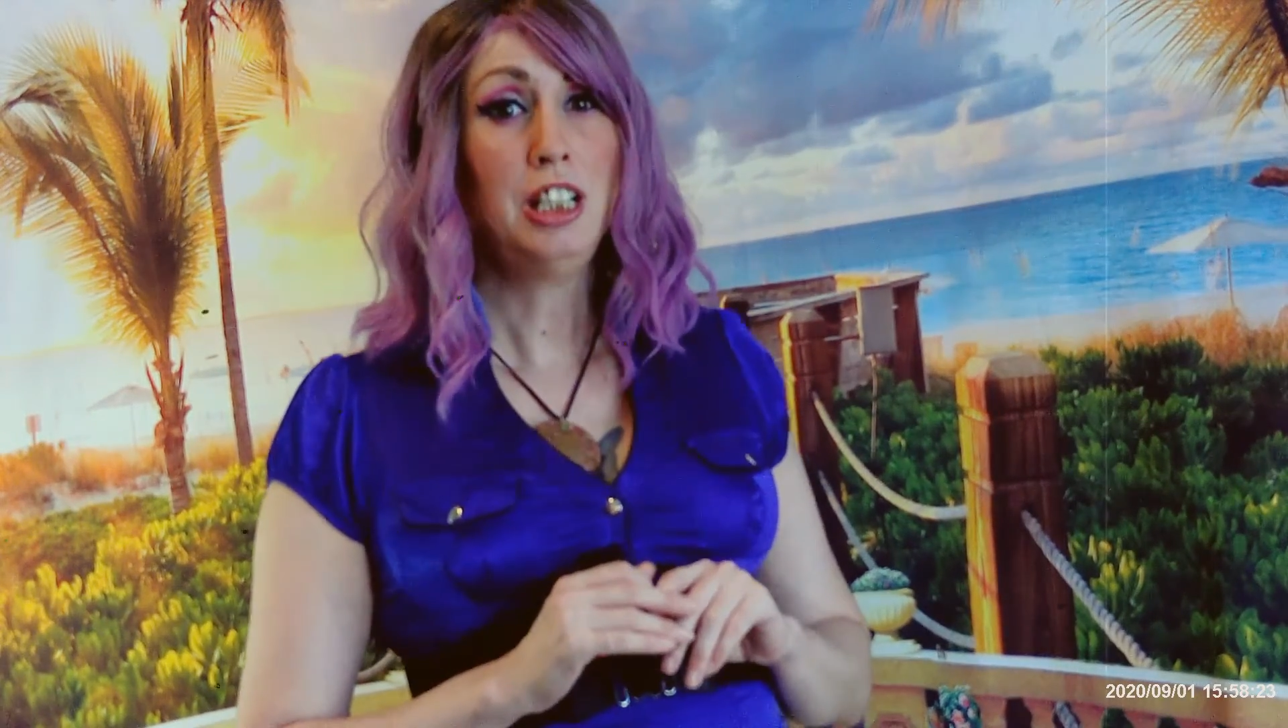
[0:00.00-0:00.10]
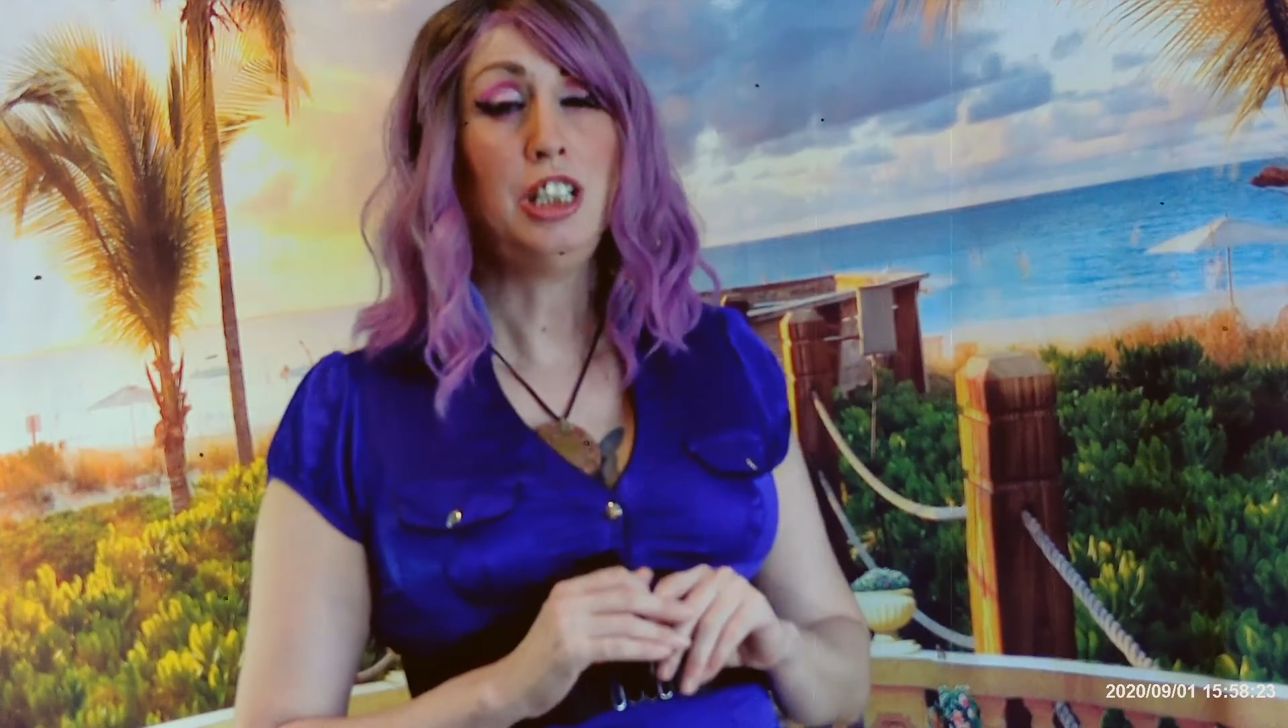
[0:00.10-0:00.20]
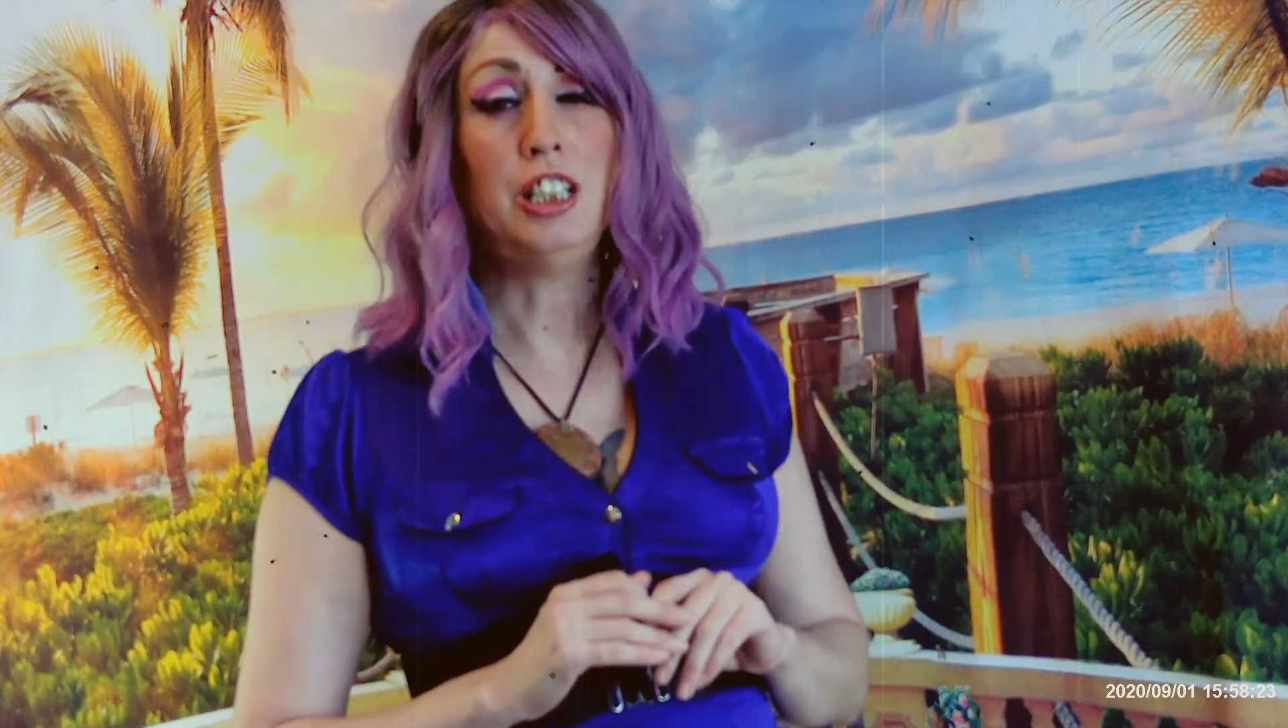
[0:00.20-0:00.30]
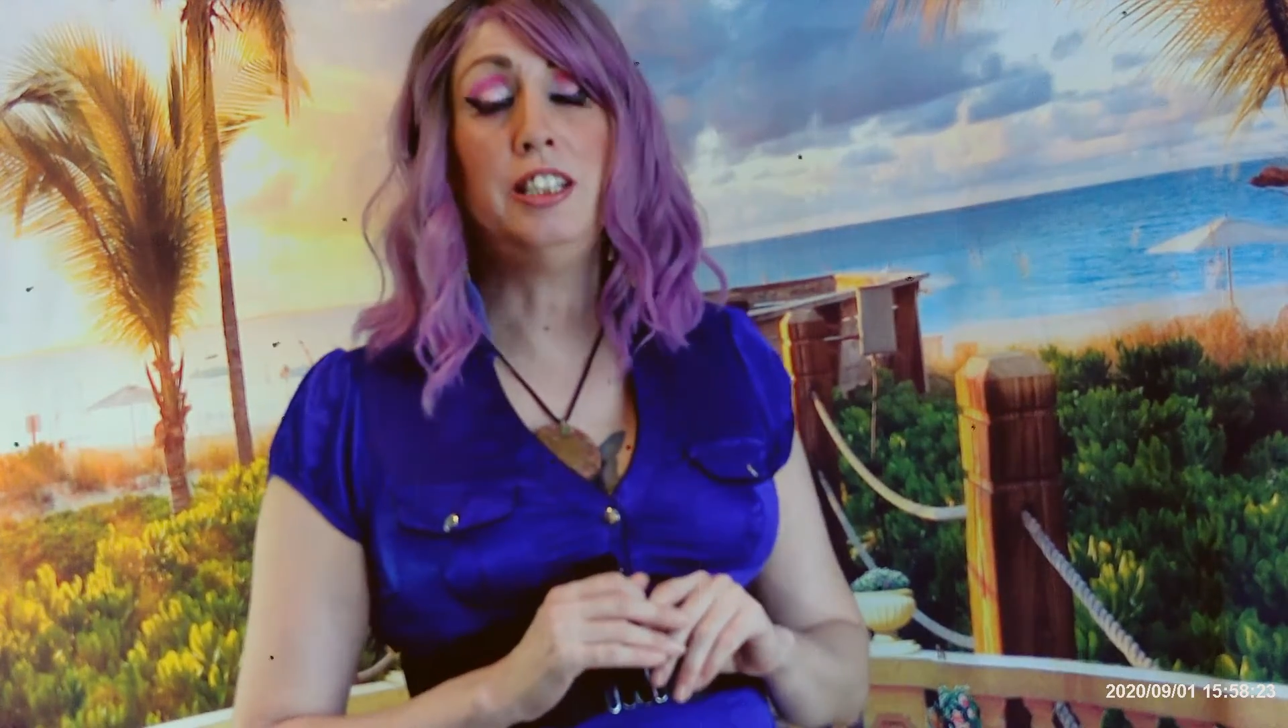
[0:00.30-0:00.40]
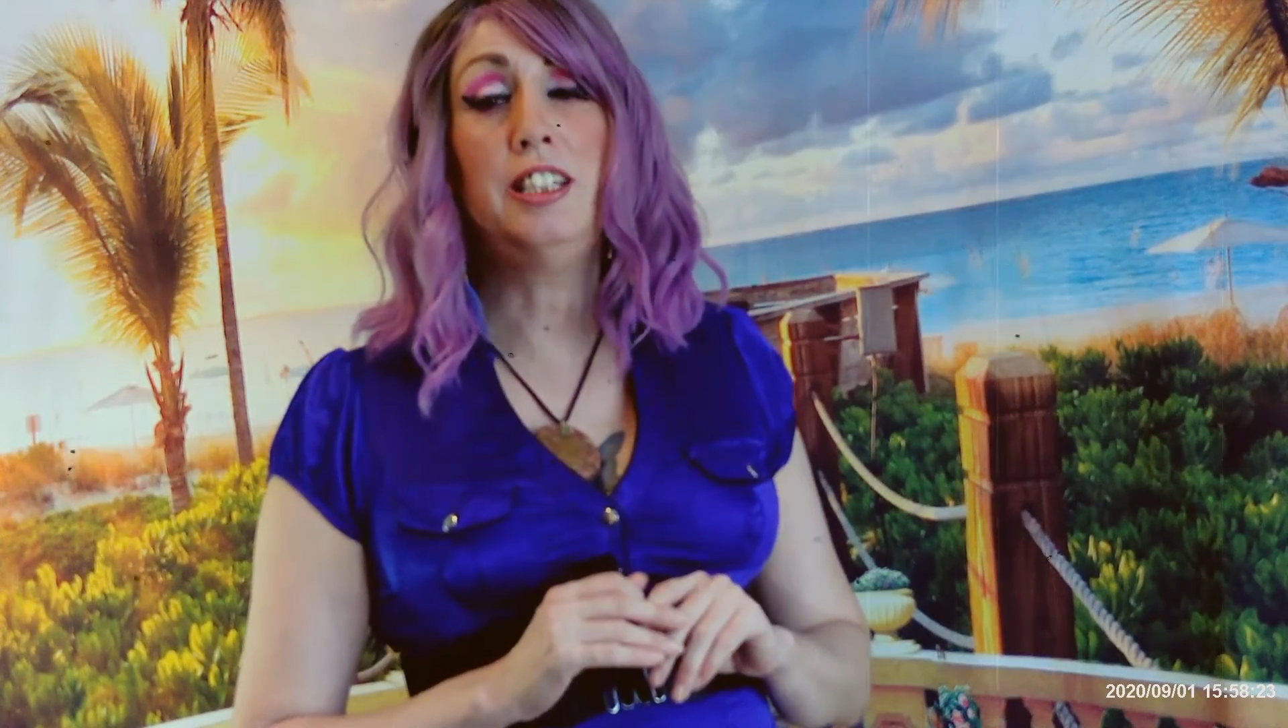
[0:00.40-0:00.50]

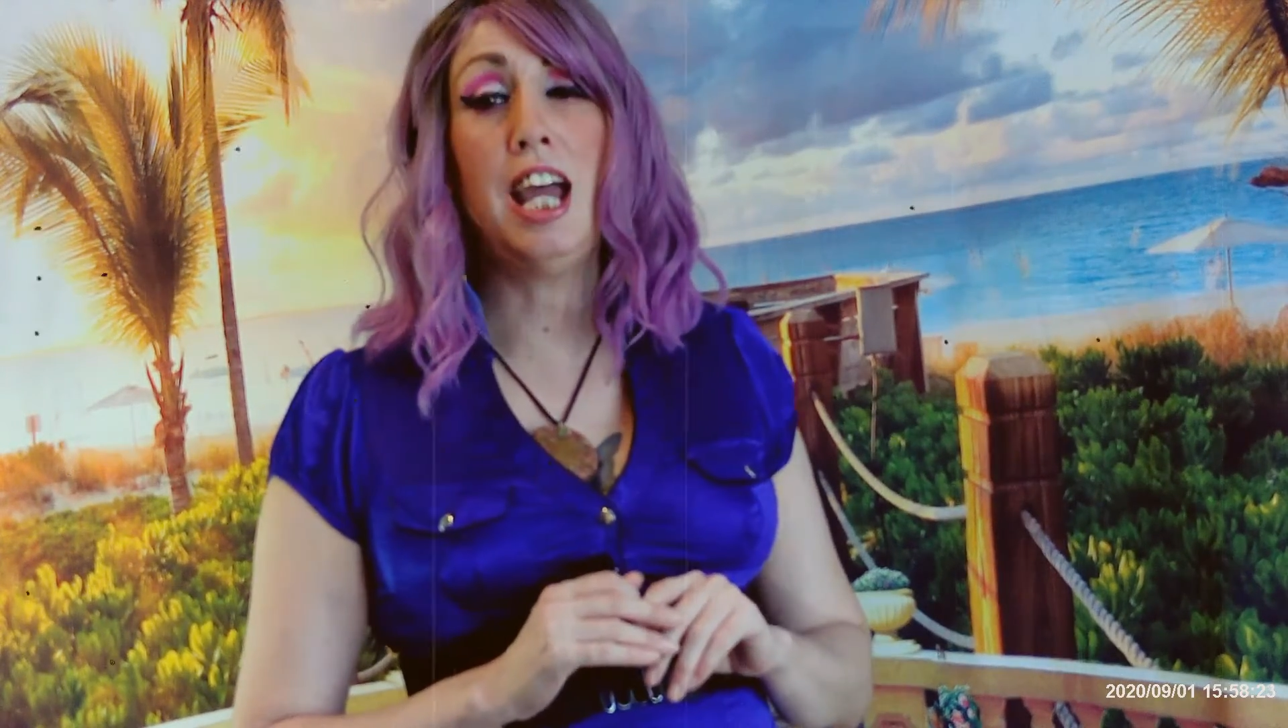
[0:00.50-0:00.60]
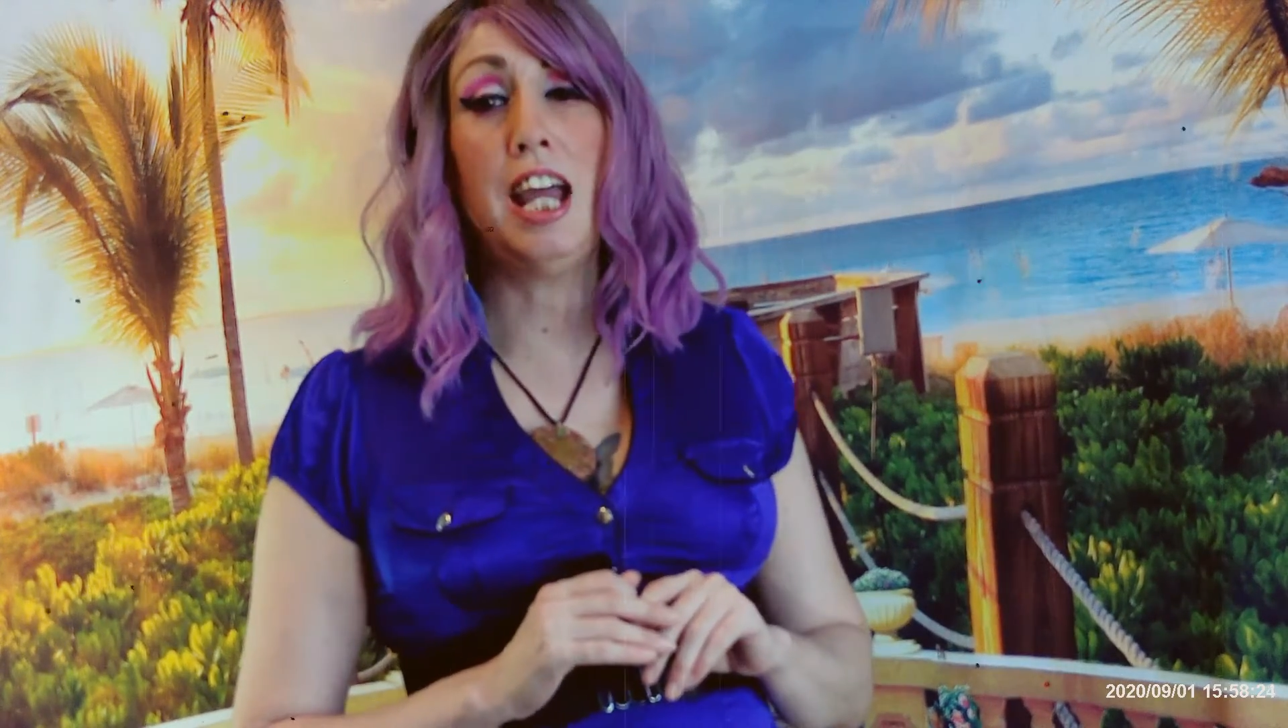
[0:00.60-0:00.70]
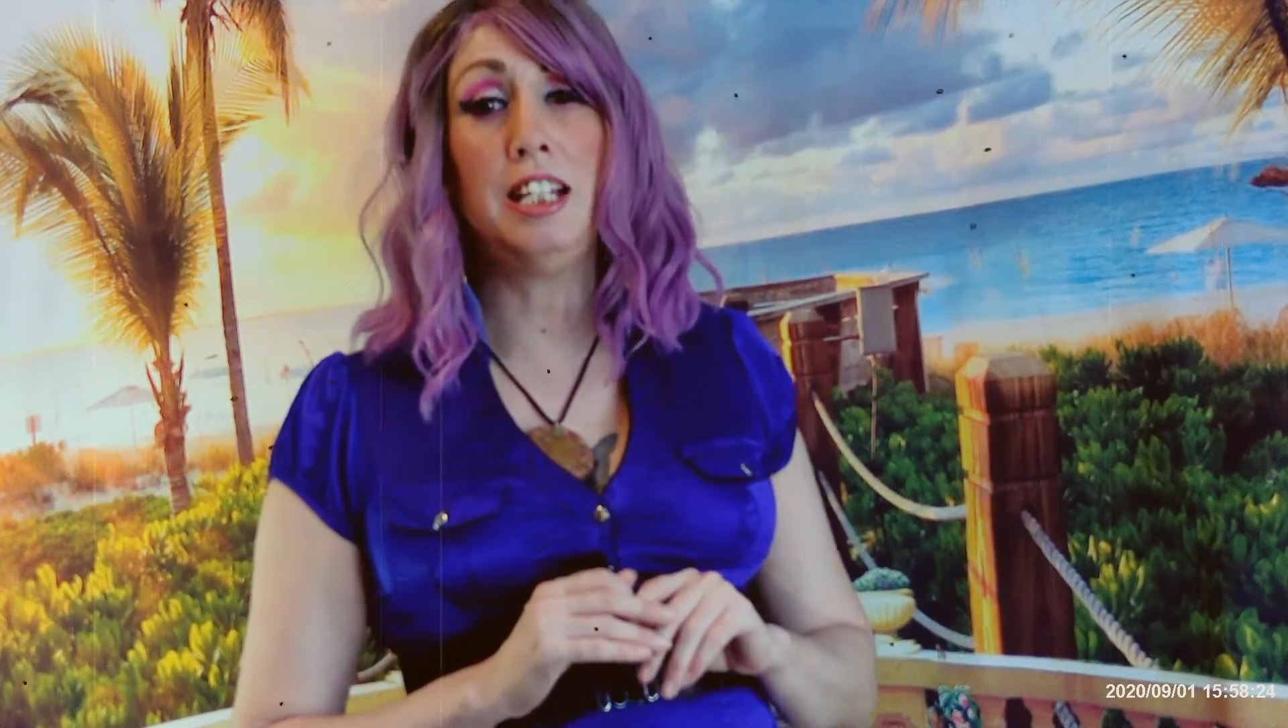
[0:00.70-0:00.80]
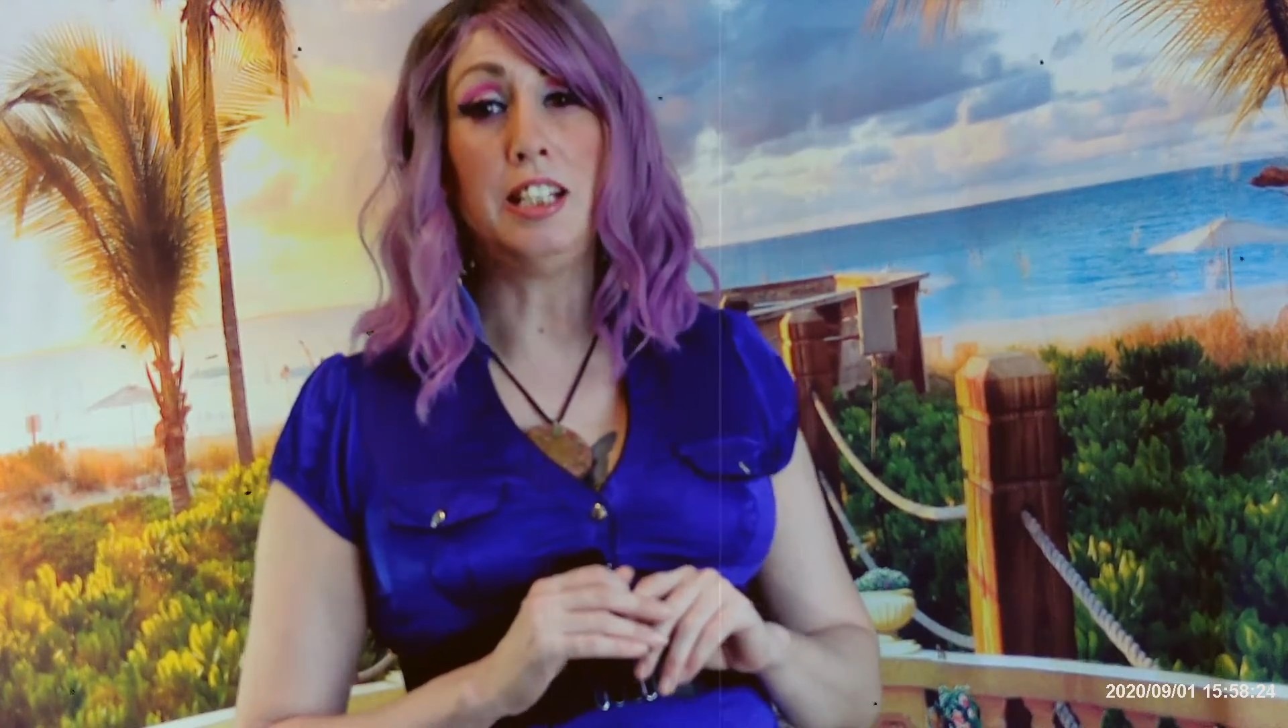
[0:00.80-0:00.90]
She then